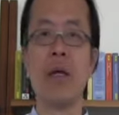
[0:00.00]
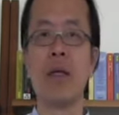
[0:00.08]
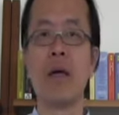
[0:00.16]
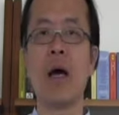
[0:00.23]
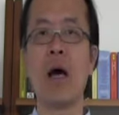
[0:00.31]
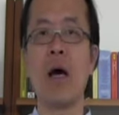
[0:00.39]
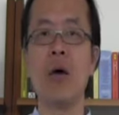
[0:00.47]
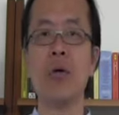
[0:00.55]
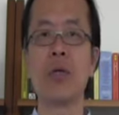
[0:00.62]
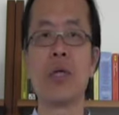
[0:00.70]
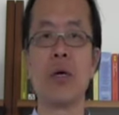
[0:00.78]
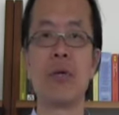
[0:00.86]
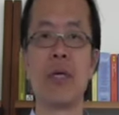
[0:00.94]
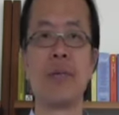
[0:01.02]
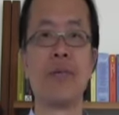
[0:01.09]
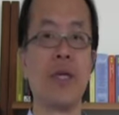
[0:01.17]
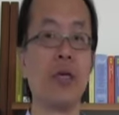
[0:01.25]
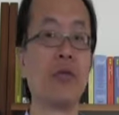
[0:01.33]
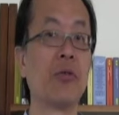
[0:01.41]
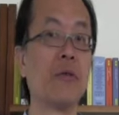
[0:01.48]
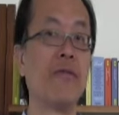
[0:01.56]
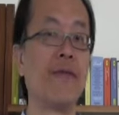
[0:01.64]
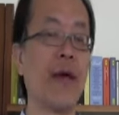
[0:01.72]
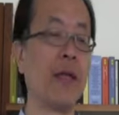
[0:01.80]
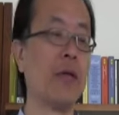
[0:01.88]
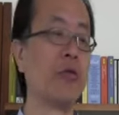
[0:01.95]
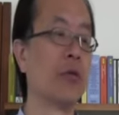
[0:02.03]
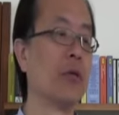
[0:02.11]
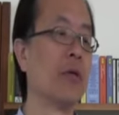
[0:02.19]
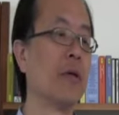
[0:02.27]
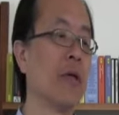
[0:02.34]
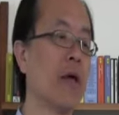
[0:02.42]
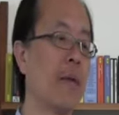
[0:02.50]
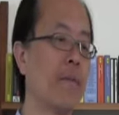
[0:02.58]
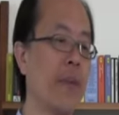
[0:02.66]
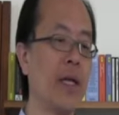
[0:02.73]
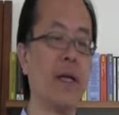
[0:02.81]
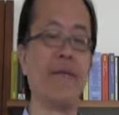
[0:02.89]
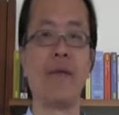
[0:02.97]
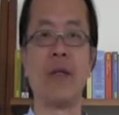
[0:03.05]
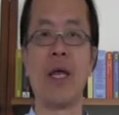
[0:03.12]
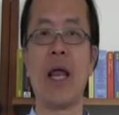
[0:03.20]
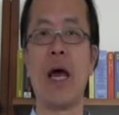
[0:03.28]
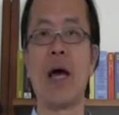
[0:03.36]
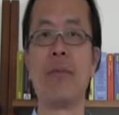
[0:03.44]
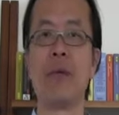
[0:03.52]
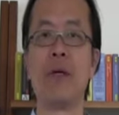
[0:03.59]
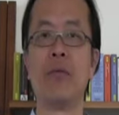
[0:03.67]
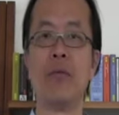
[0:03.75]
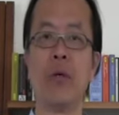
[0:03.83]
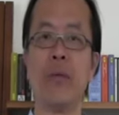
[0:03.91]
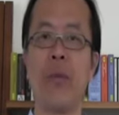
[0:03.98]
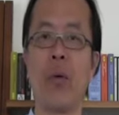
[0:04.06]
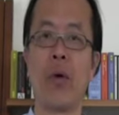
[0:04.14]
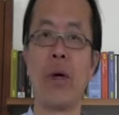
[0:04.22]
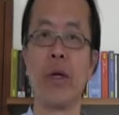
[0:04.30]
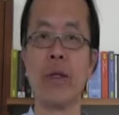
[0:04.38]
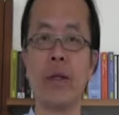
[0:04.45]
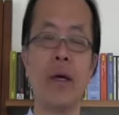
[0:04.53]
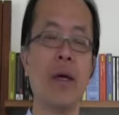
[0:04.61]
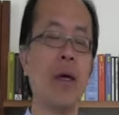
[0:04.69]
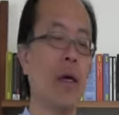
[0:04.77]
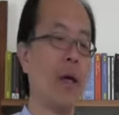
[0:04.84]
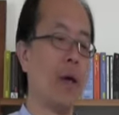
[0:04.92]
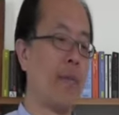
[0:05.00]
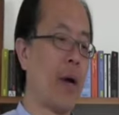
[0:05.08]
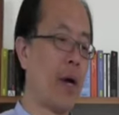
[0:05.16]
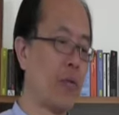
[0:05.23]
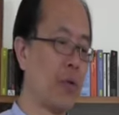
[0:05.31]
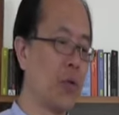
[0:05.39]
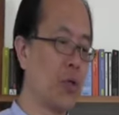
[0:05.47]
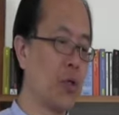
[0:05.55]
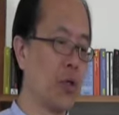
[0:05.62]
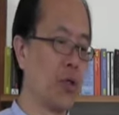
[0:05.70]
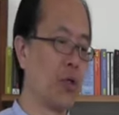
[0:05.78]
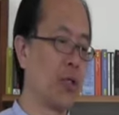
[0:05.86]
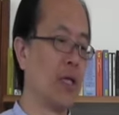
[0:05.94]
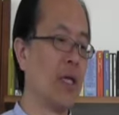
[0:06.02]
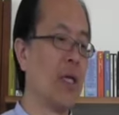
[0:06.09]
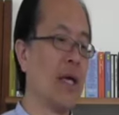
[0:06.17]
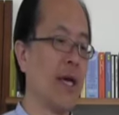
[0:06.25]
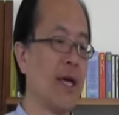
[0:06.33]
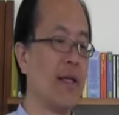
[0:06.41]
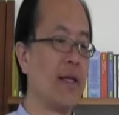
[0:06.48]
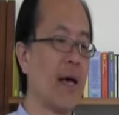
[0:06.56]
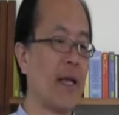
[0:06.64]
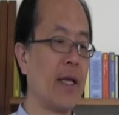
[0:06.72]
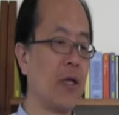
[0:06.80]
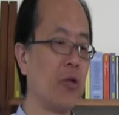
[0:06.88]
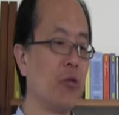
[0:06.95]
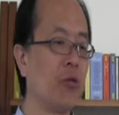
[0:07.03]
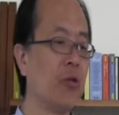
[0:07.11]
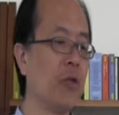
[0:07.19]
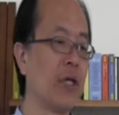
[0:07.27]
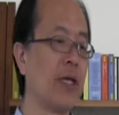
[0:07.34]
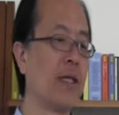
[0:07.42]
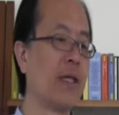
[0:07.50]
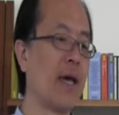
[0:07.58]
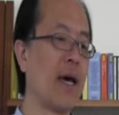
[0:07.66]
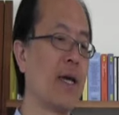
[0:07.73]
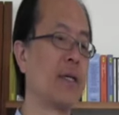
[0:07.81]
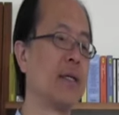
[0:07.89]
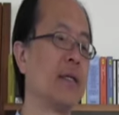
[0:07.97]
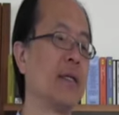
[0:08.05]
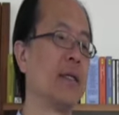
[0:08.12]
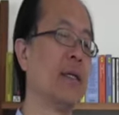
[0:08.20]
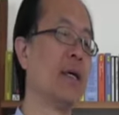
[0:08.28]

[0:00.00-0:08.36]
There are also substantial financial benefits that have been reported by research, and that including that